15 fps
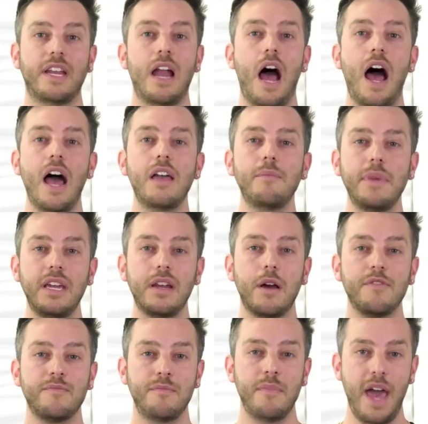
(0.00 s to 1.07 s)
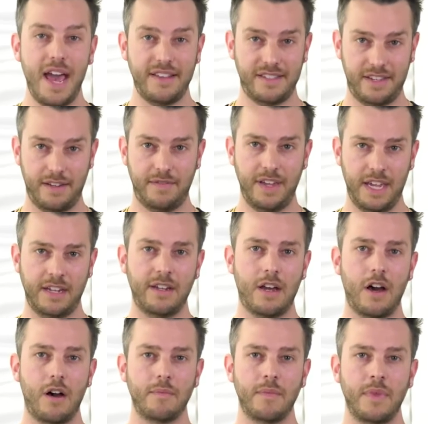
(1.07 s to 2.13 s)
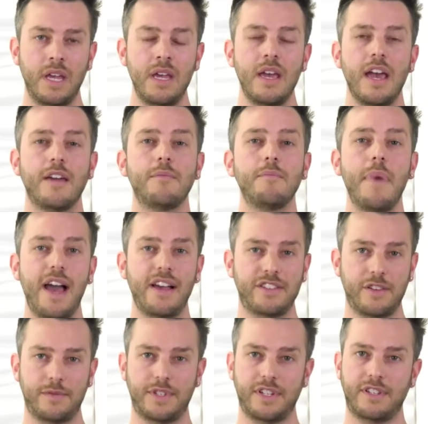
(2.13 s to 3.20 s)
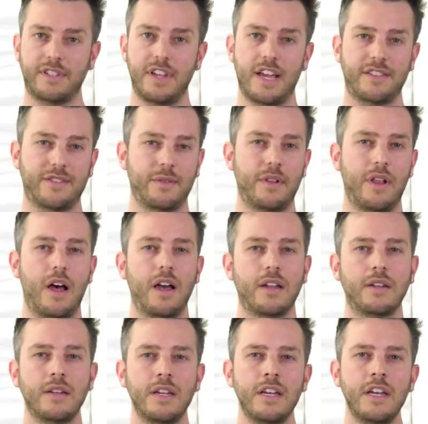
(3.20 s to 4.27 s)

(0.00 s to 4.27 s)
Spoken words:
and I mean a massive income and massive success online.